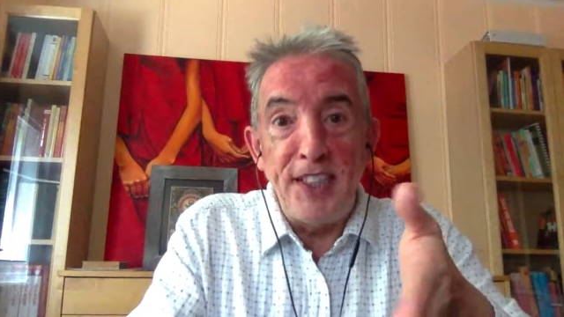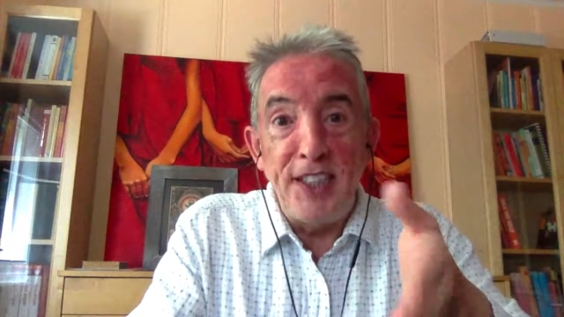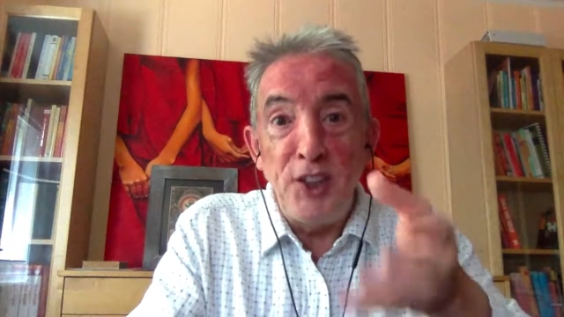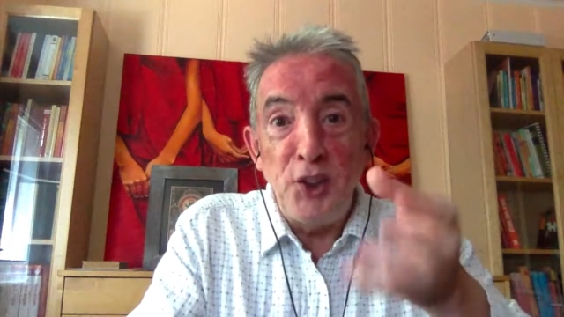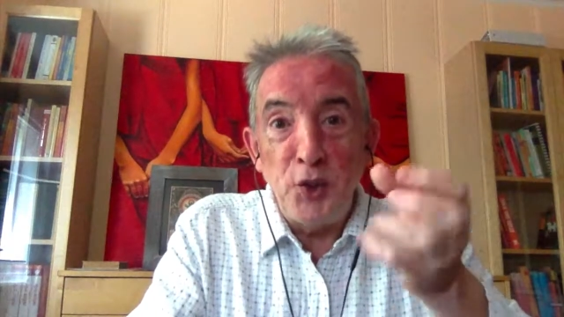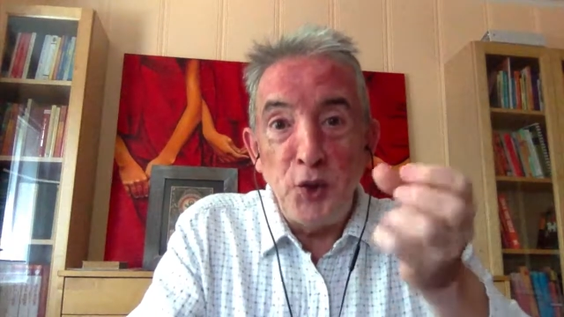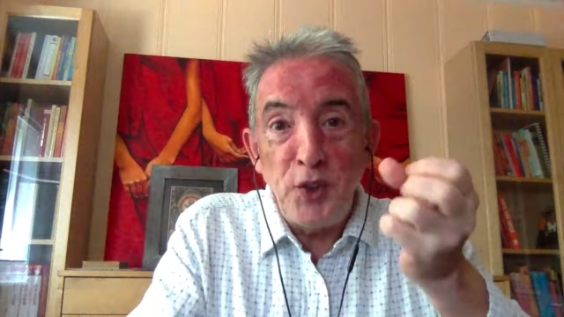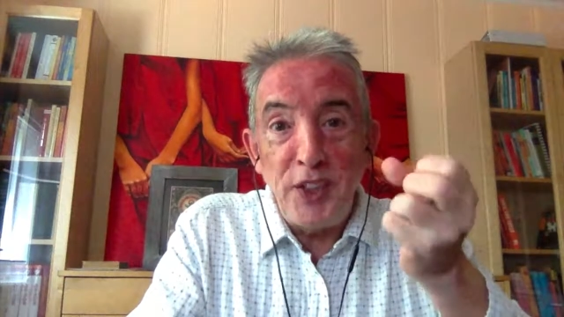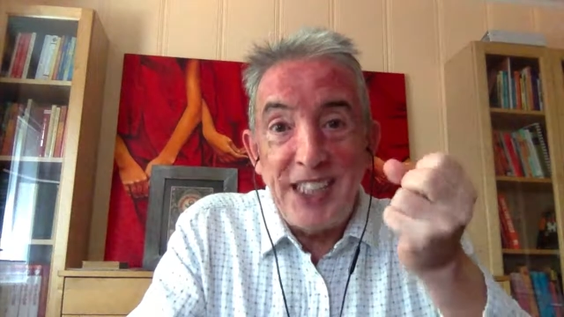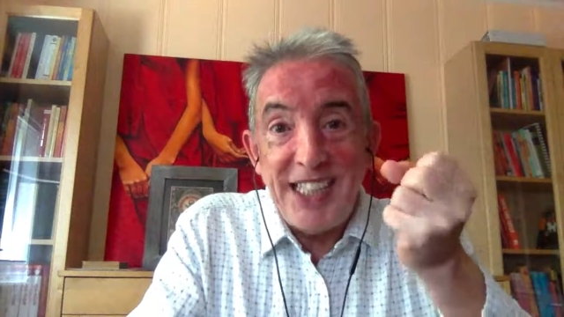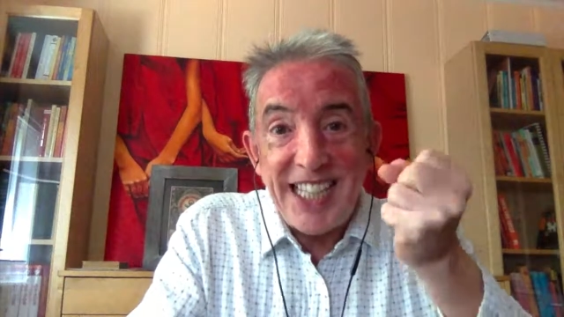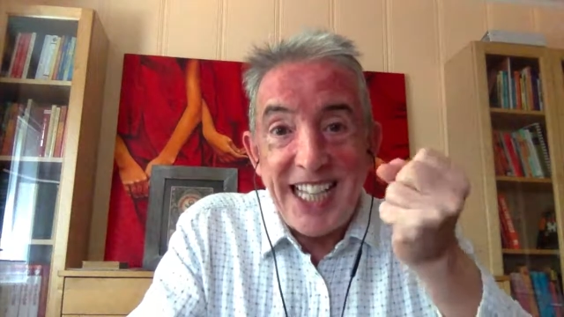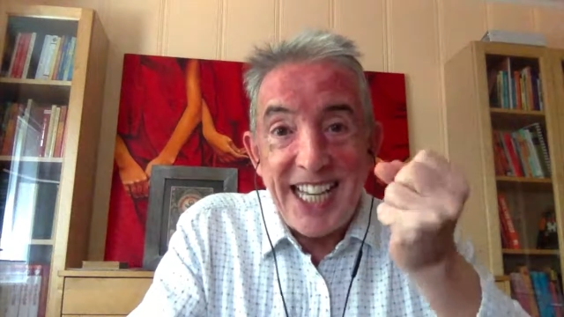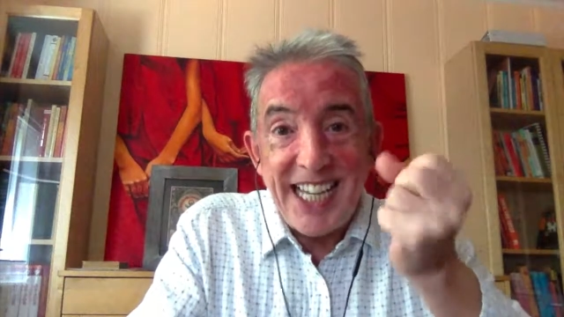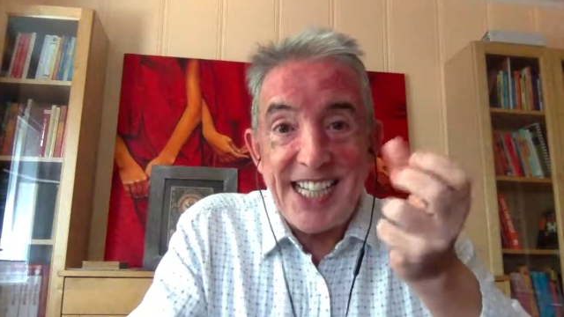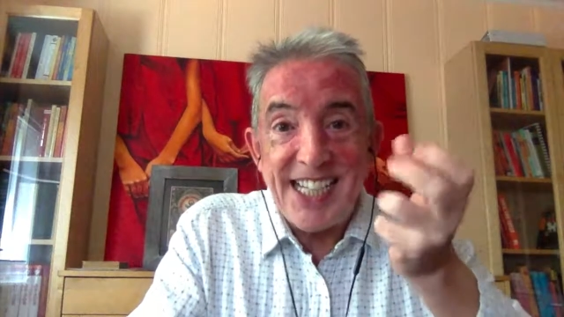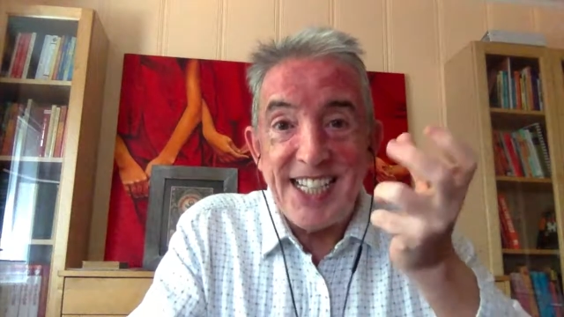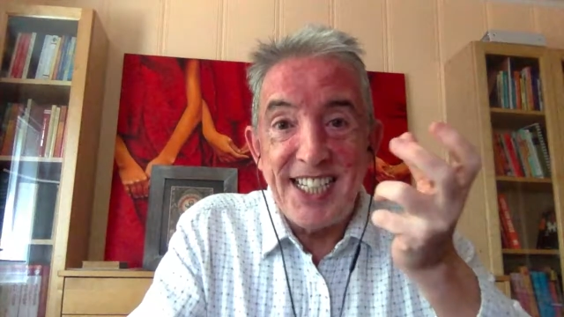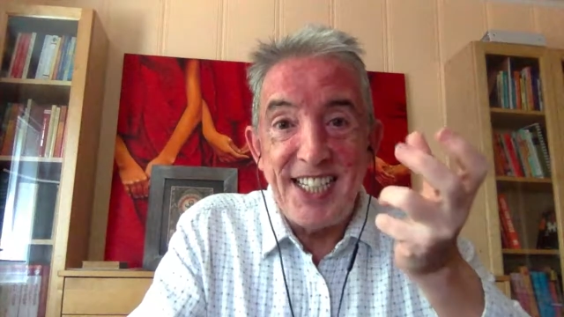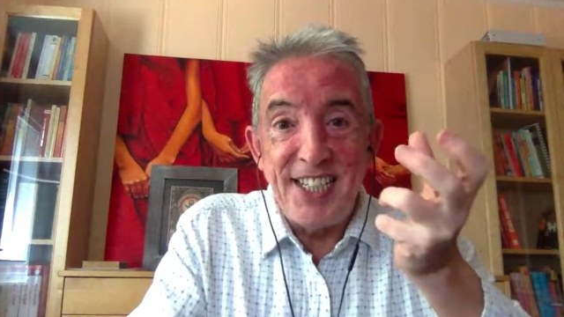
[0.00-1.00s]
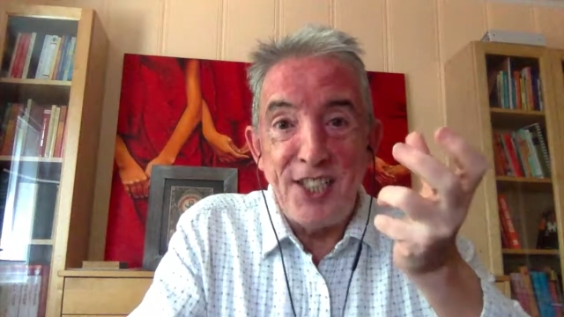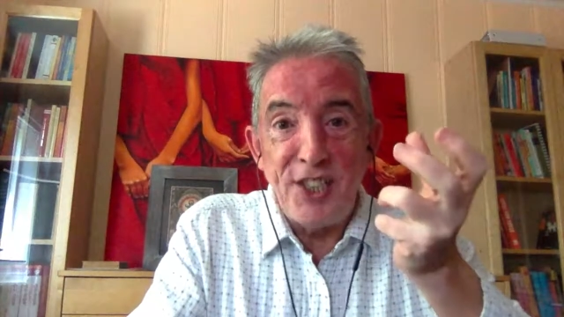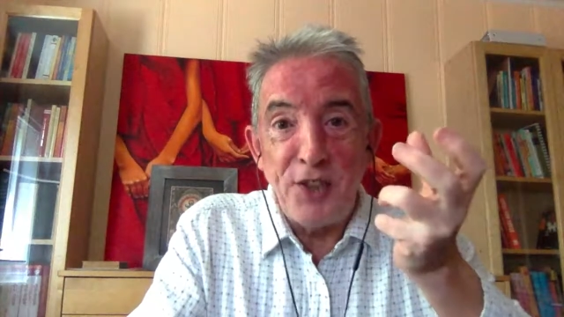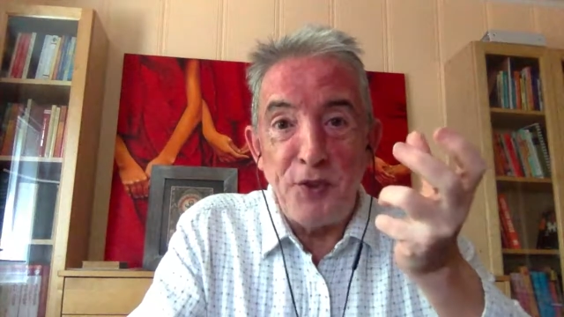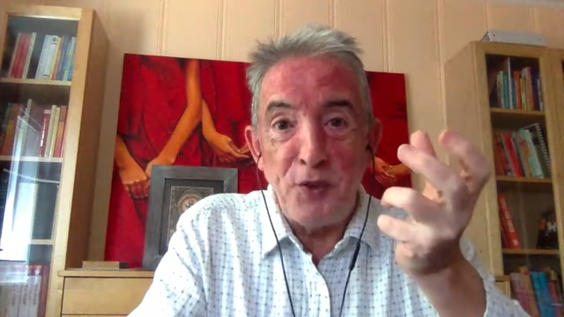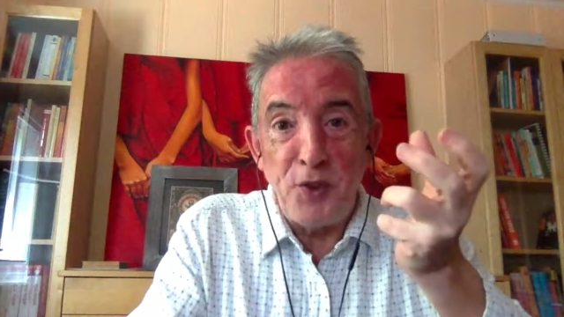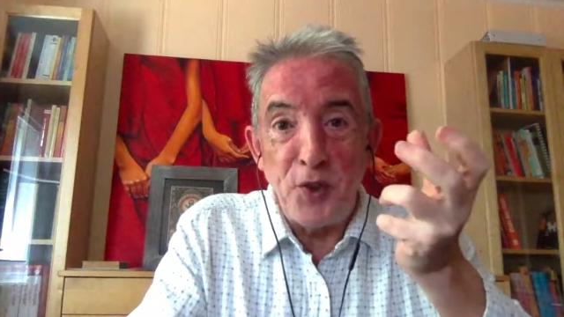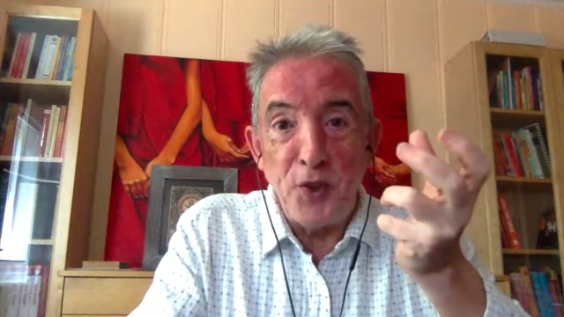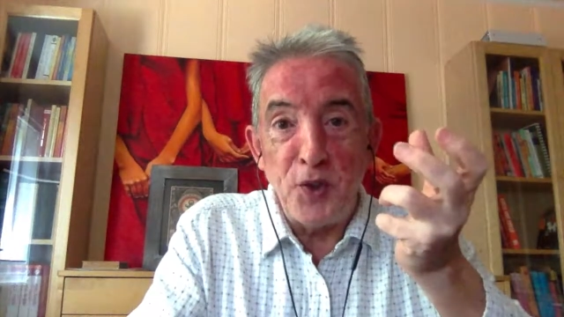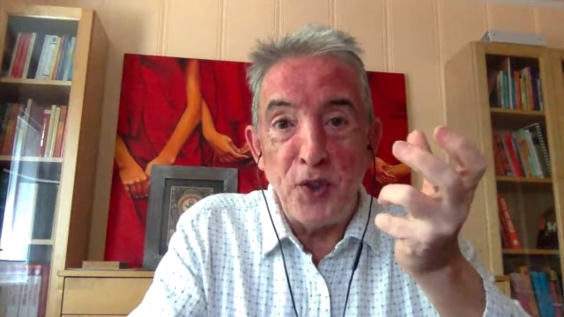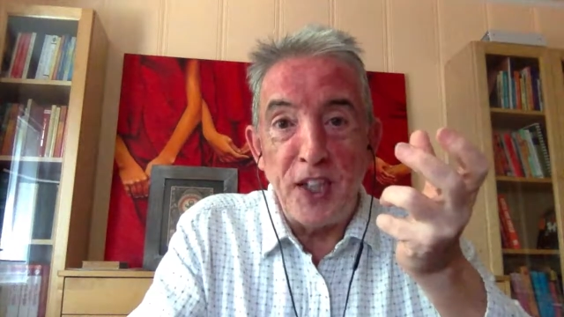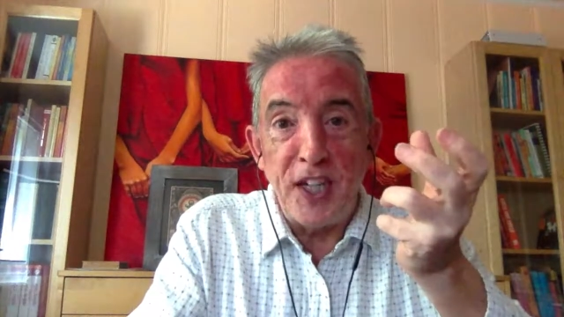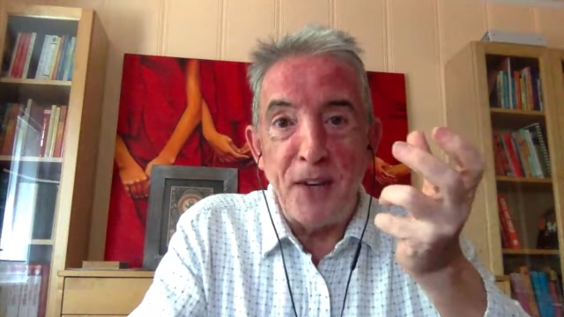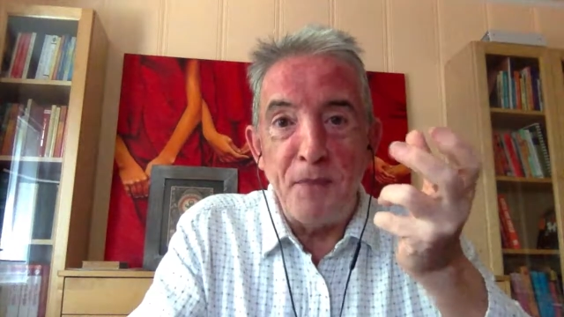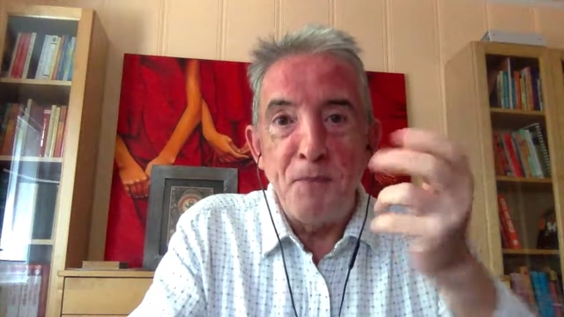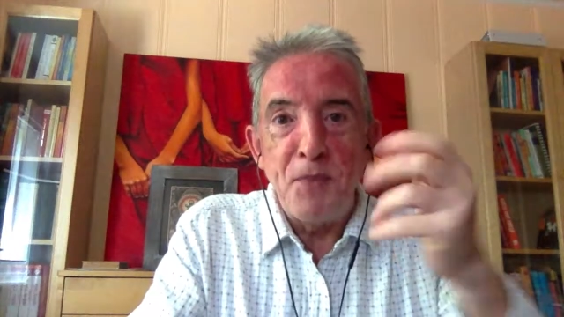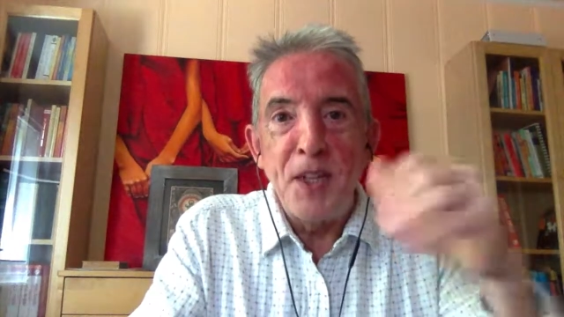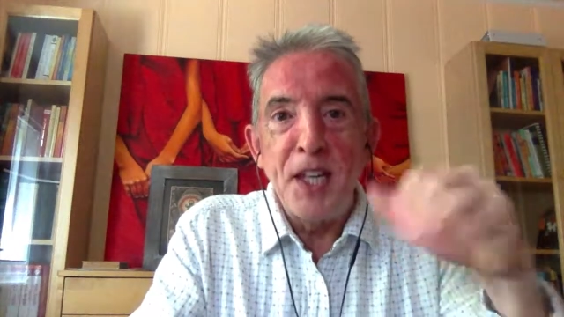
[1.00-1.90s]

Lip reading: into the essence of yoga,